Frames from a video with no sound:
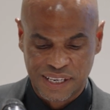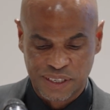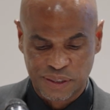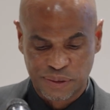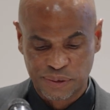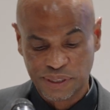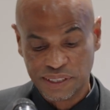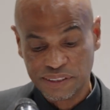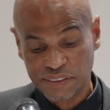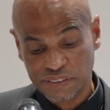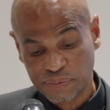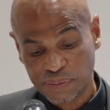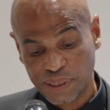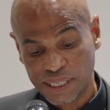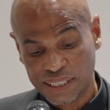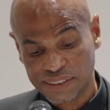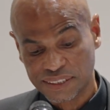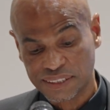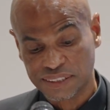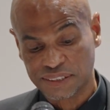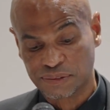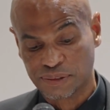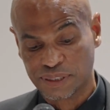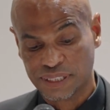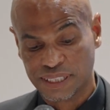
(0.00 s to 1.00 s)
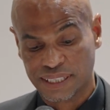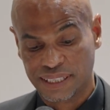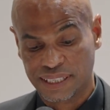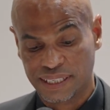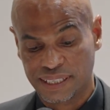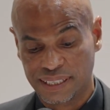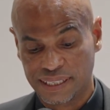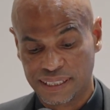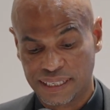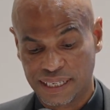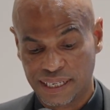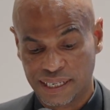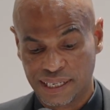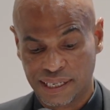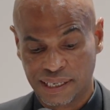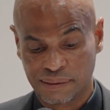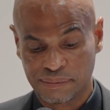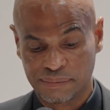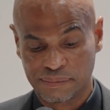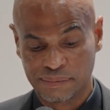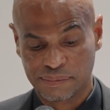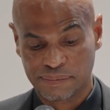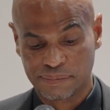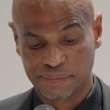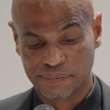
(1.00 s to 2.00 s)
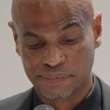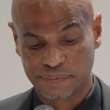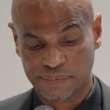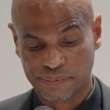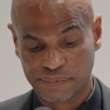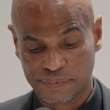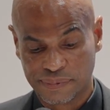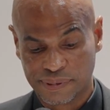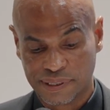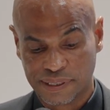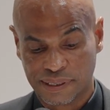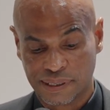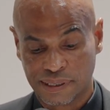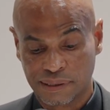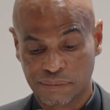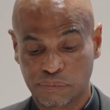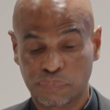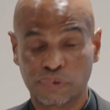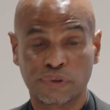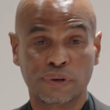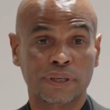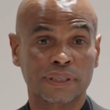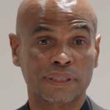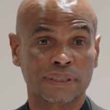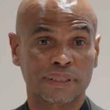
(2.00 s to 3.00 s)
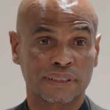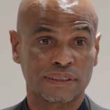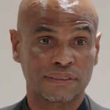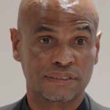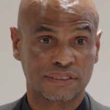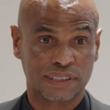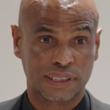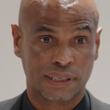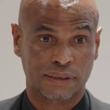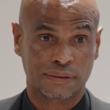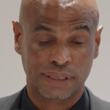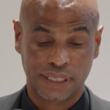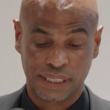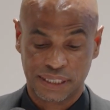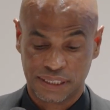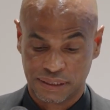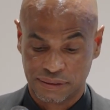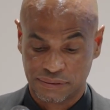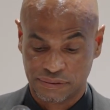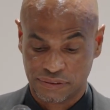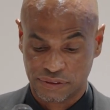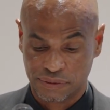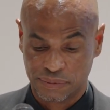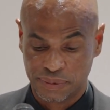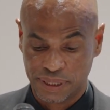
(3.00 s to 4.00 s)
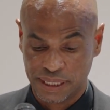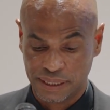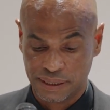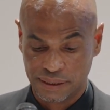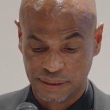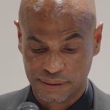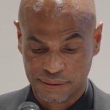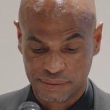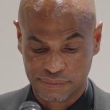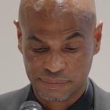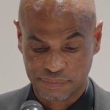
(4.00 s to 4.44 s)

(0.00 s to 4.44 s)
Green spaces really are important consideration for me,